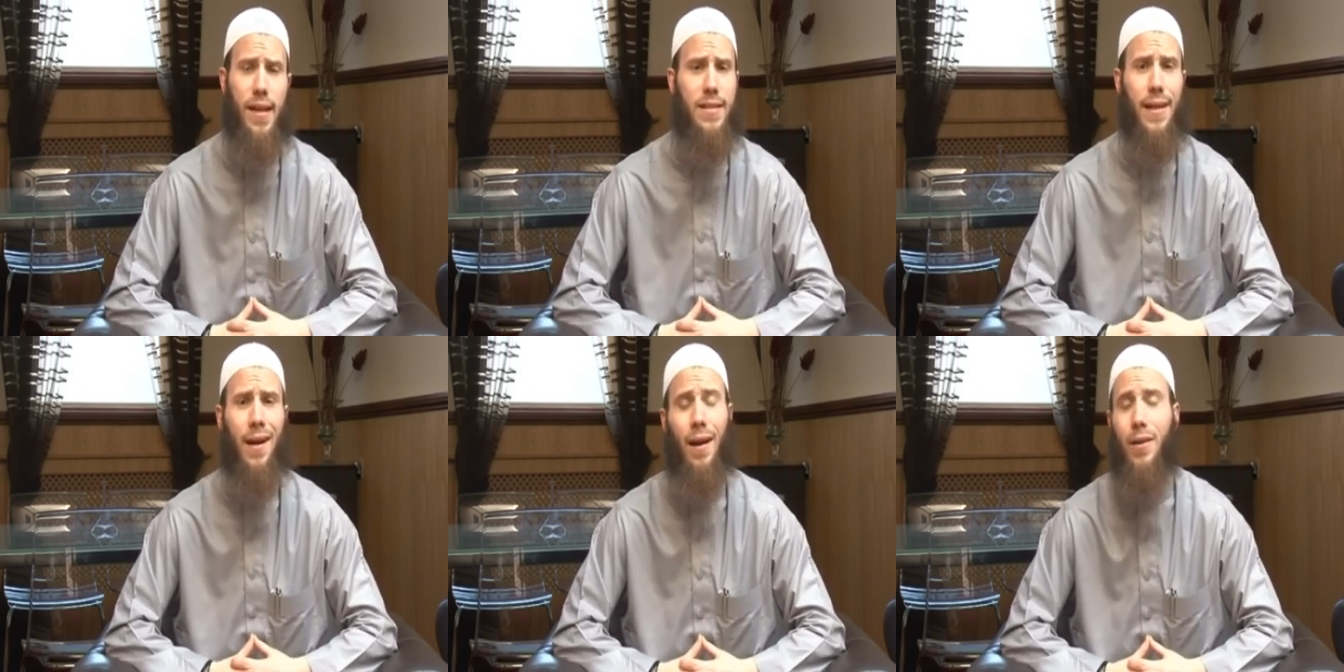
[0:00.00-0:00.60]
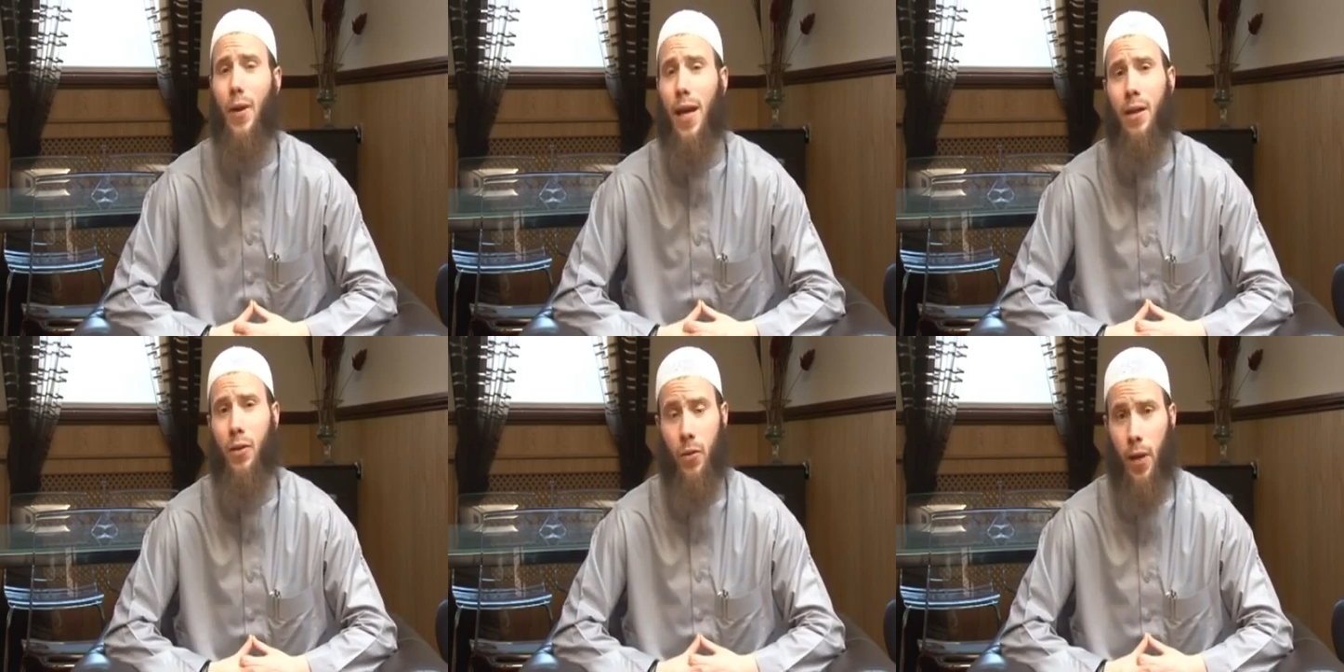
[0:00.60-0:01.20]
is that God
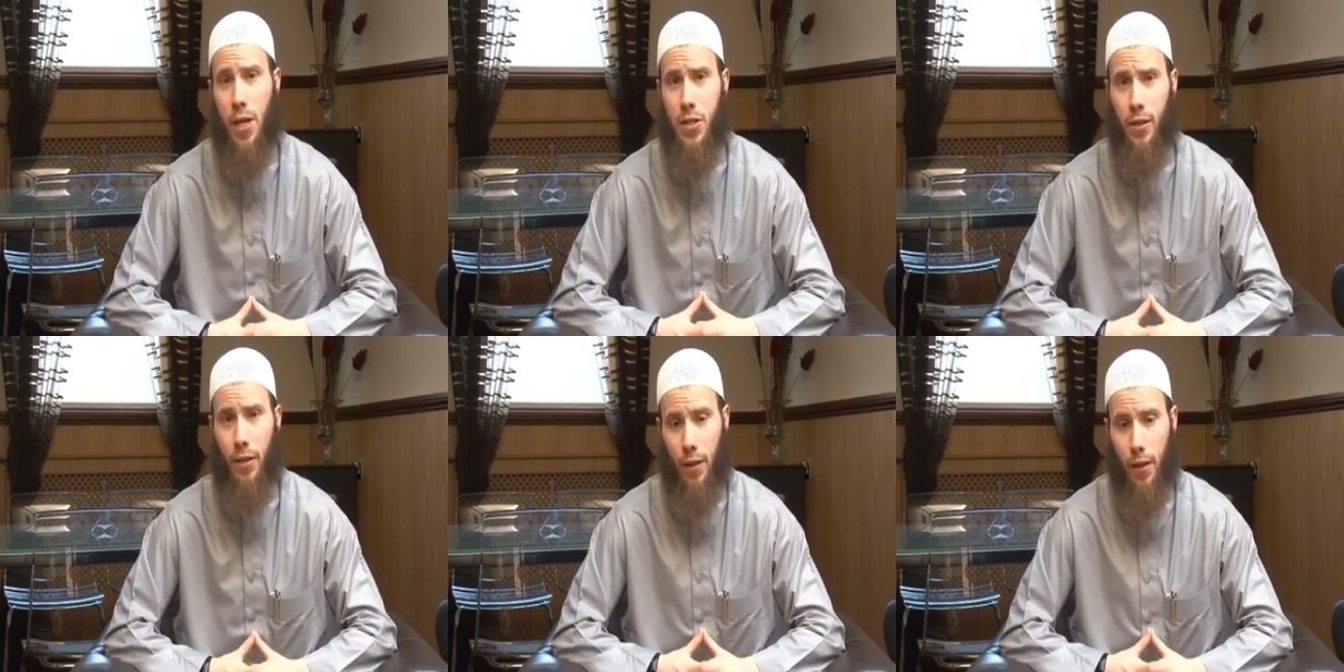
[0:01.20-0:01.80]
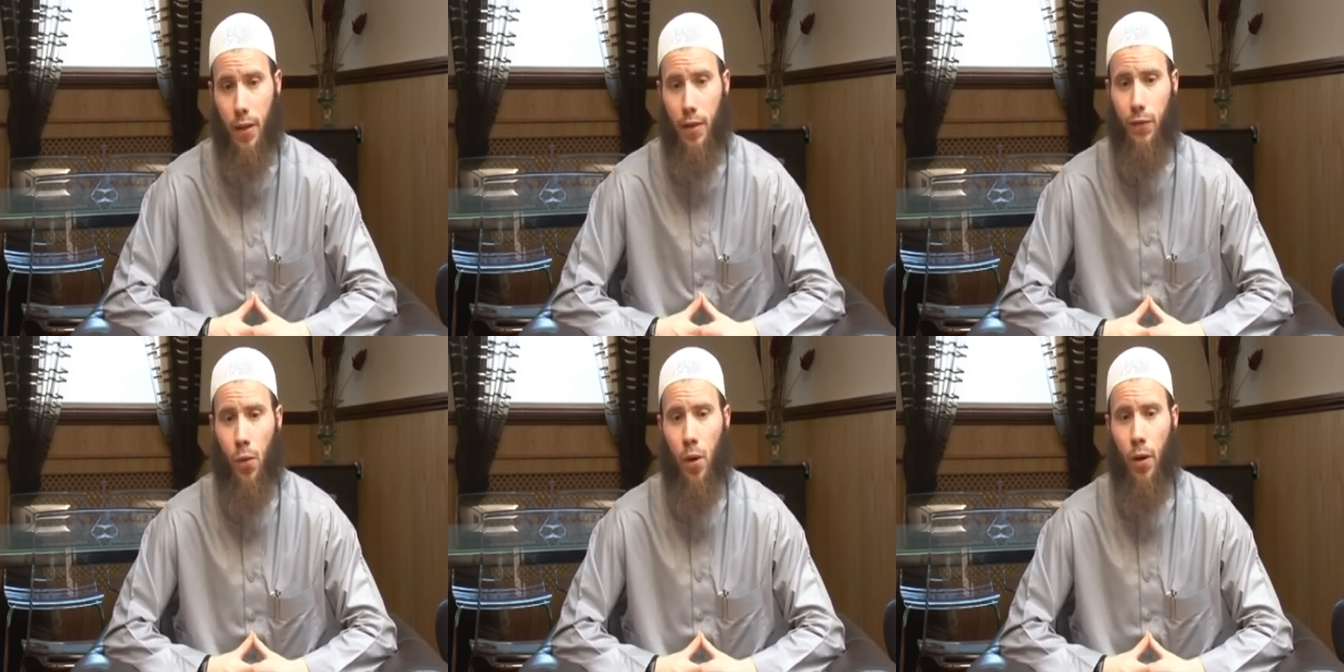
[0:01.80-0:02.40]
created creation
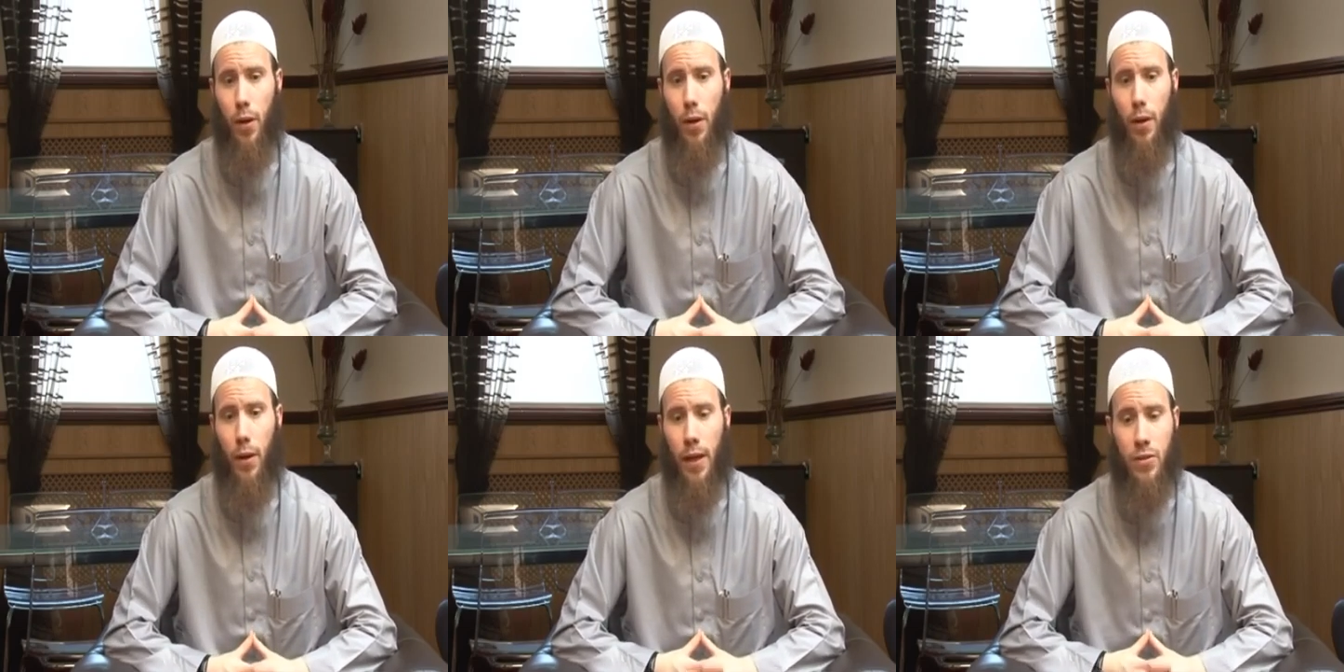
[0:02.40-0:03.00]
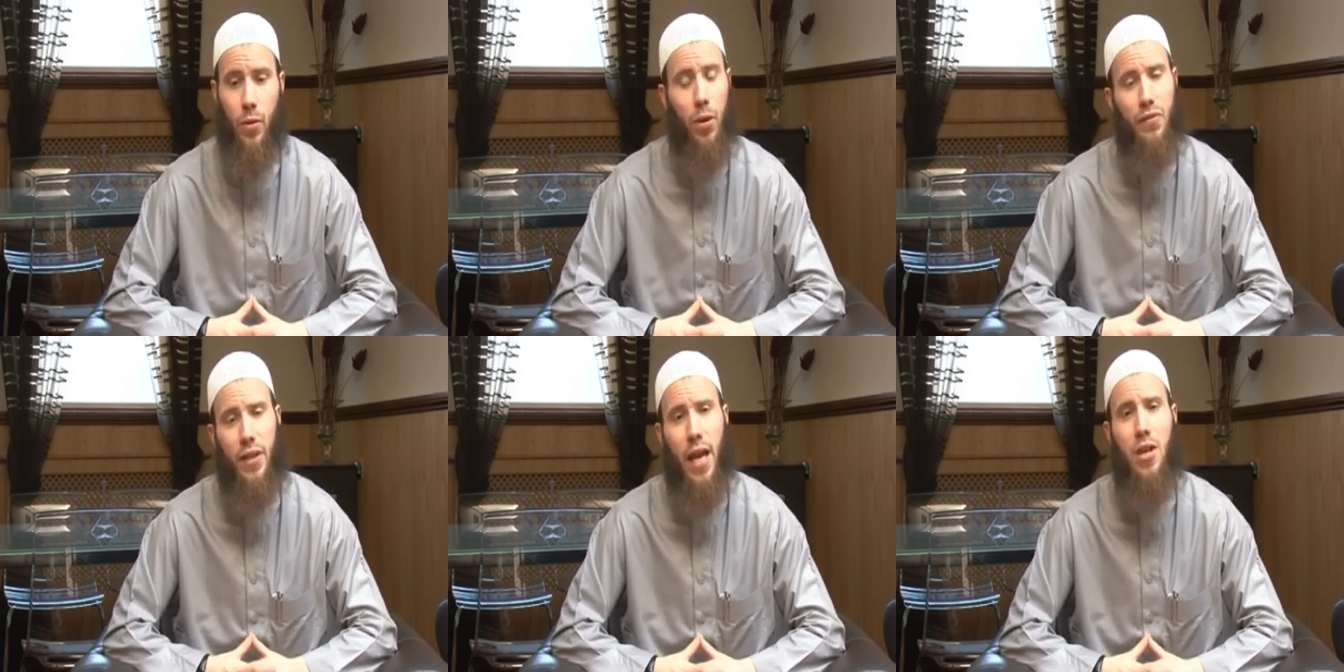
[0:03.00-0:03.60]
for his
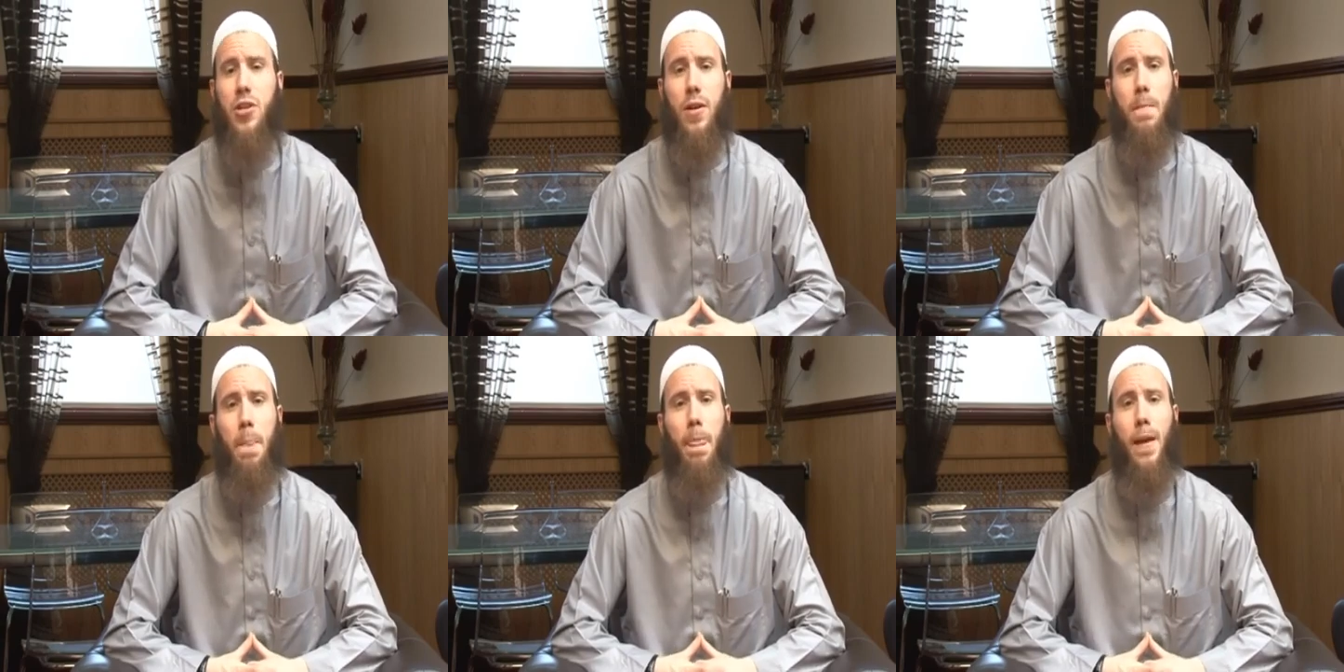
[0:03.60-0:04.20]
glorification,